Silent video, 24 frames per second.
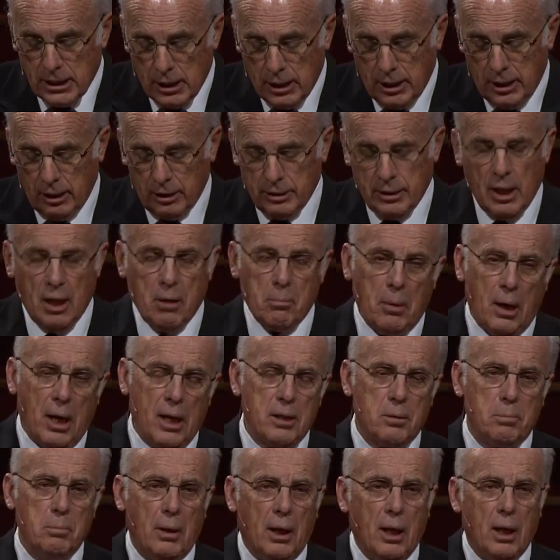I knelt down
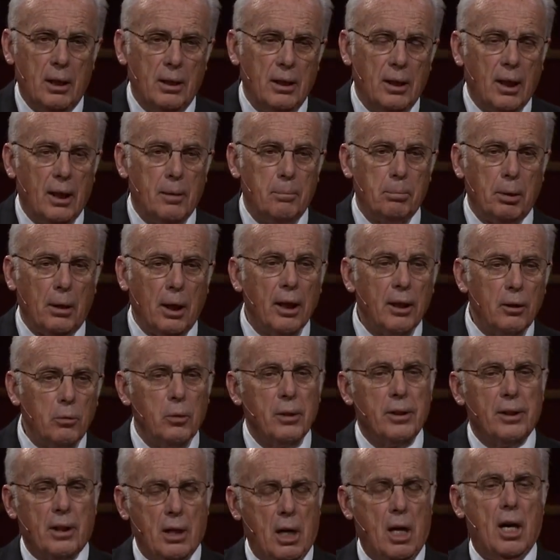by his bed and I pled
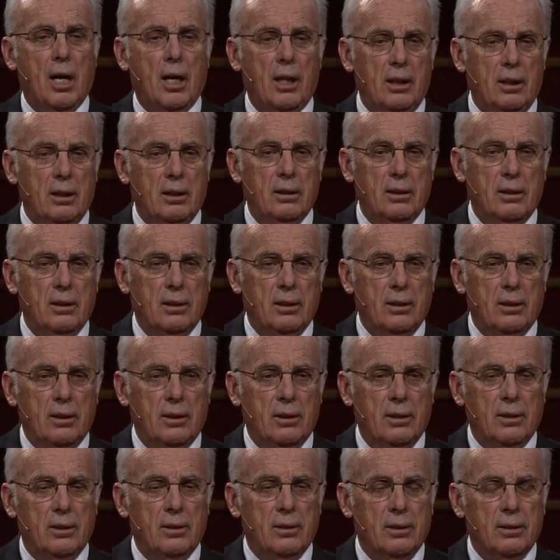with God
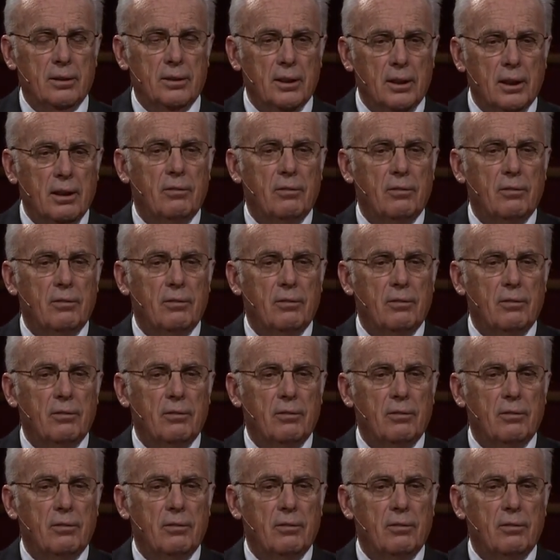to